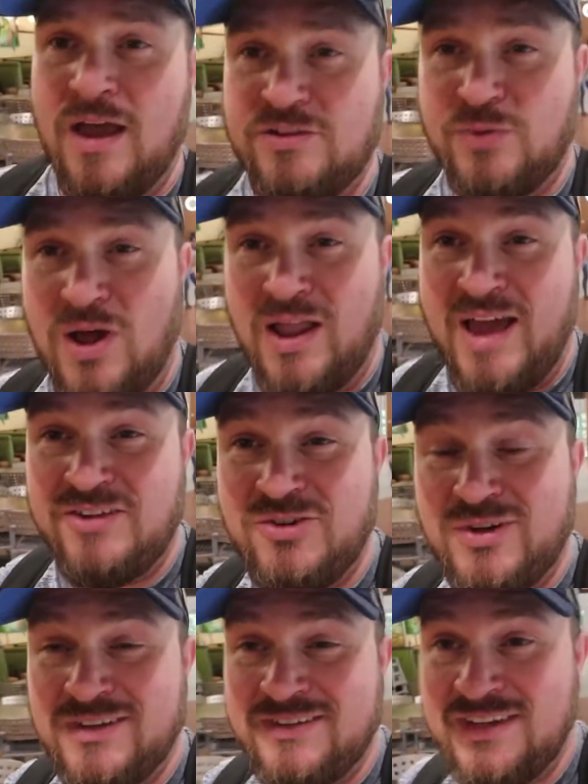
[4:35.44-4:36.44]
As well, as
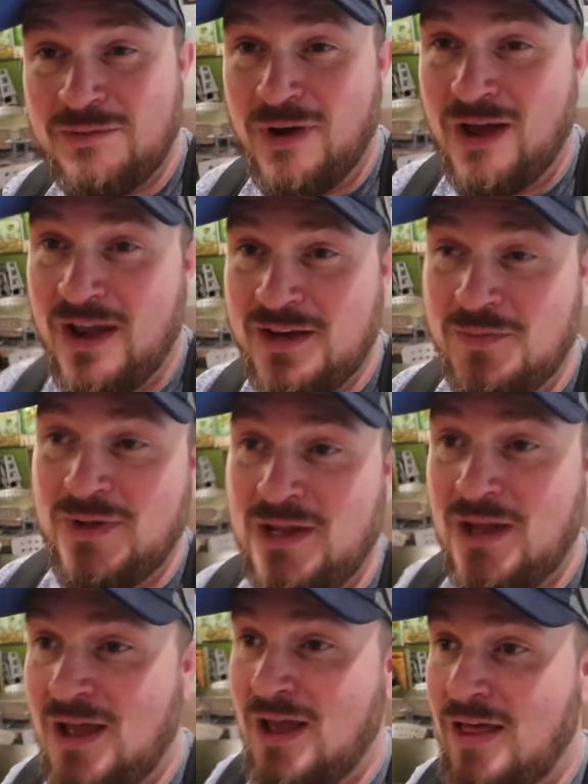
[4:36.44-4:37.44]
you can see behind
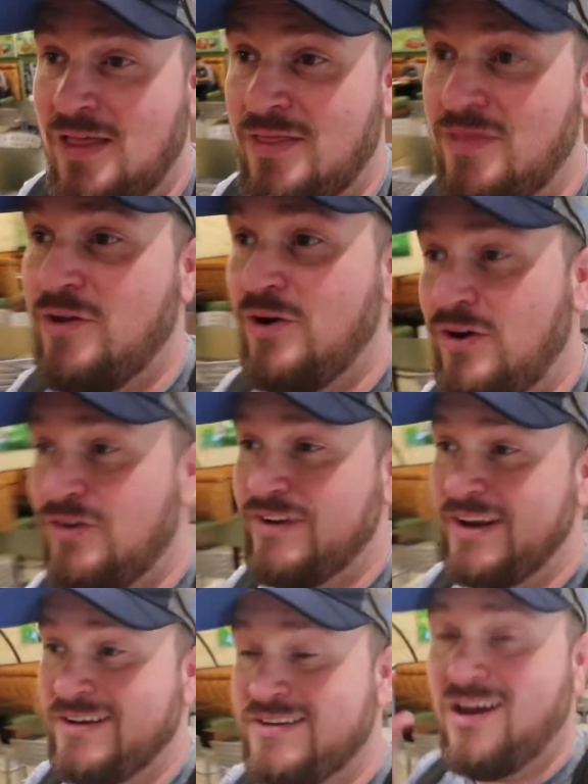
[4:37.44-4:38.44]
me, there is
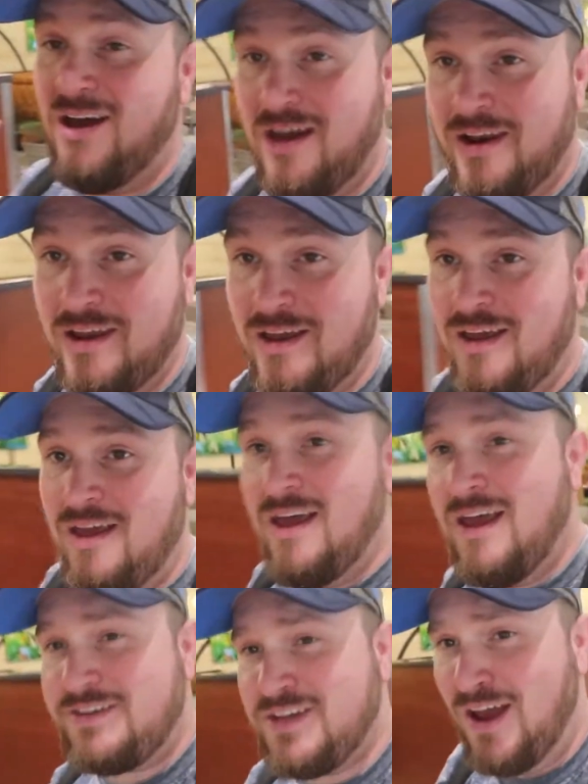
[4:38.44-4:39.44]
a ton,
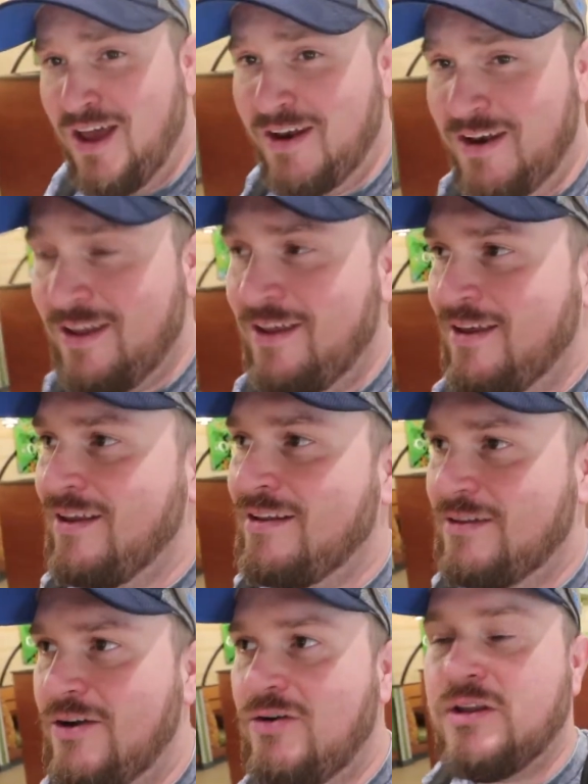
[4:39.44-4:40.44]

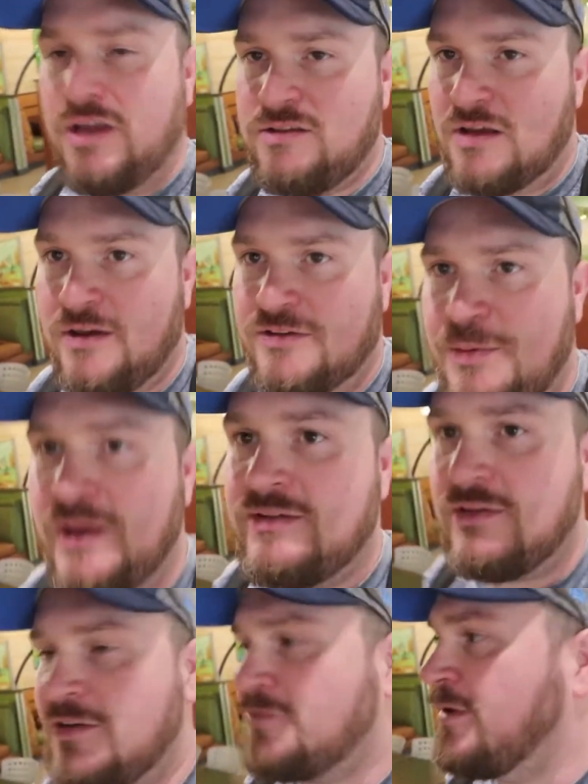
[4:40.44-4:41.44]
literally a ton of
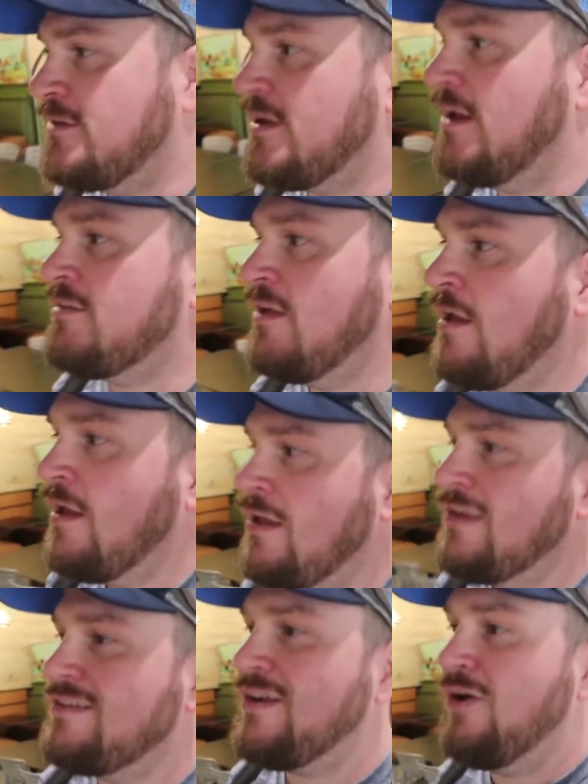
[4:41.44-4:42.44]
space in this place, guys.
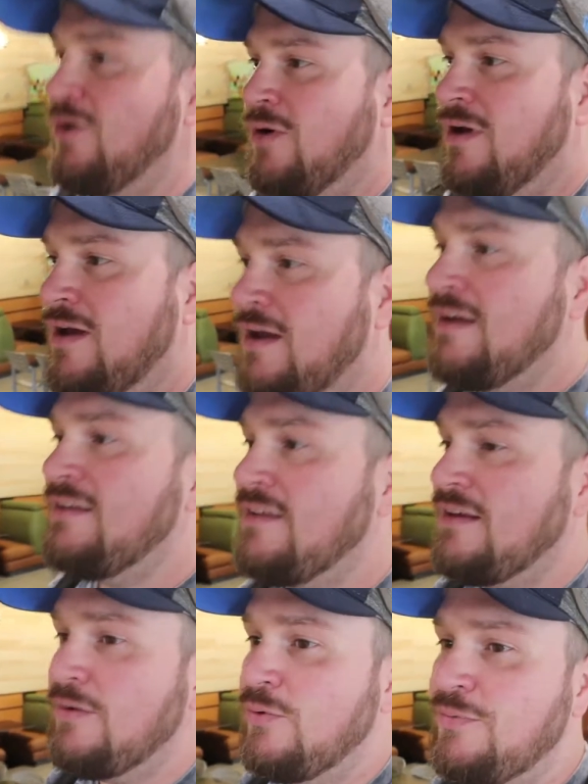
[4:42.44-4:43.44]
So
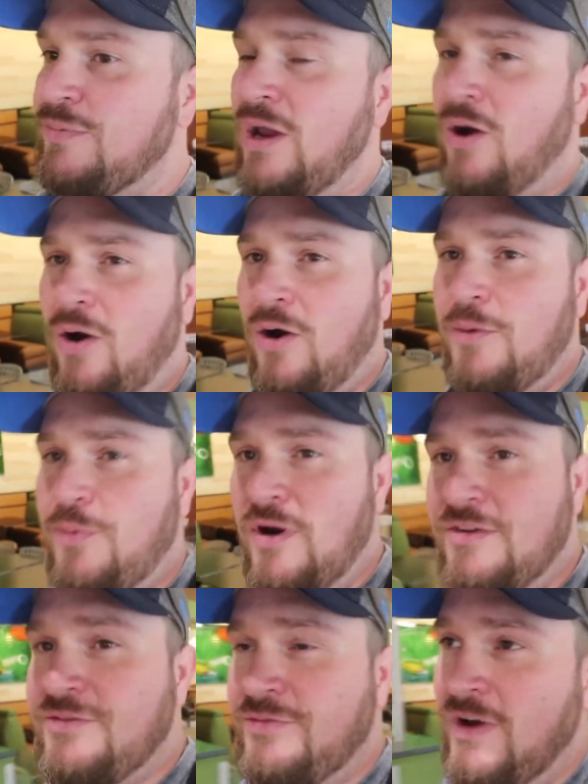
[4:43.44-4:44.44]
it would be hard pressed to